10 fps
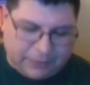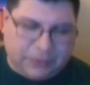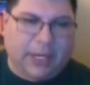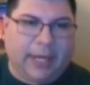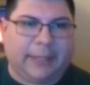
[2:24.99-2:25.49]
in
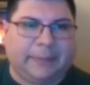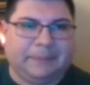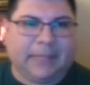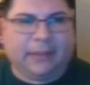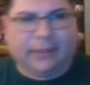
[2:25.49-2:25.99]
China
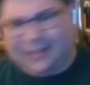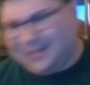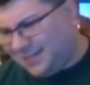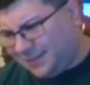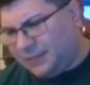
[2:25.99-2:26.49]
in
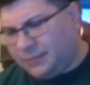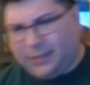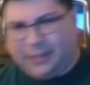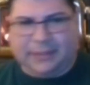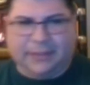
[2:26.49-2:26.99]
the 16th
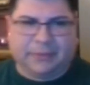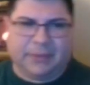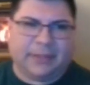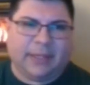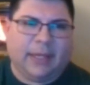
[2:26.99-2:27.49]
through the 19th
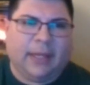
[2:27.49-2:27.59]
centuries.